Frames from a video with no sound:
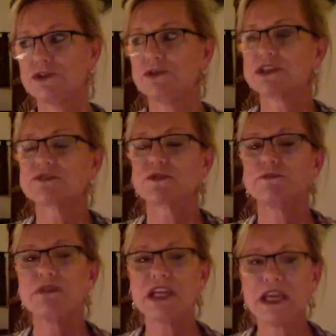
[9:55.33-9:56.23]
do this
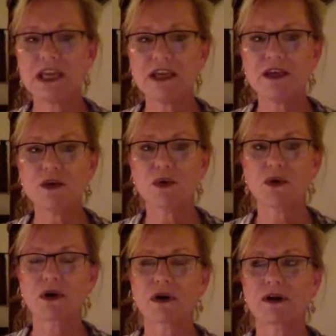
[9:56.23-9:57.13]
for me,
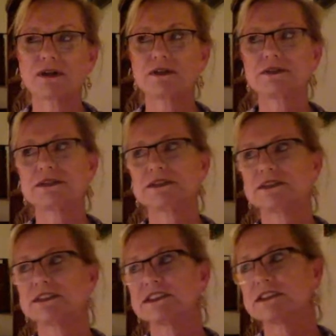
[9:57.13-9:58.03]
or
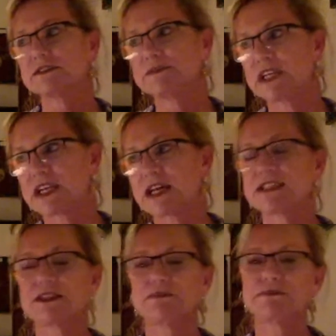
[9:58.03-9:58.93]

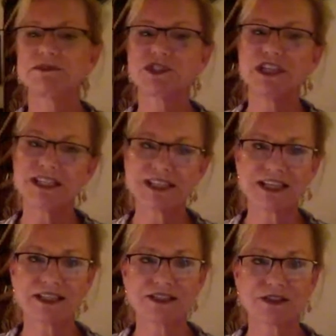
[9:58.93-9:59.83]
because she
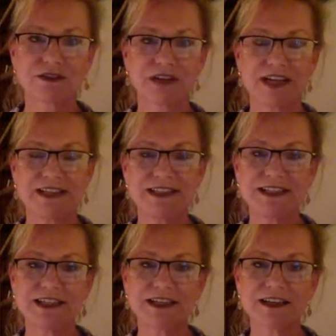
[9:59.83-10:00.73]
says it's a good
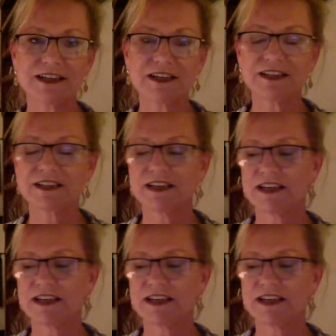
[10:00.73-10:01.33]
idea.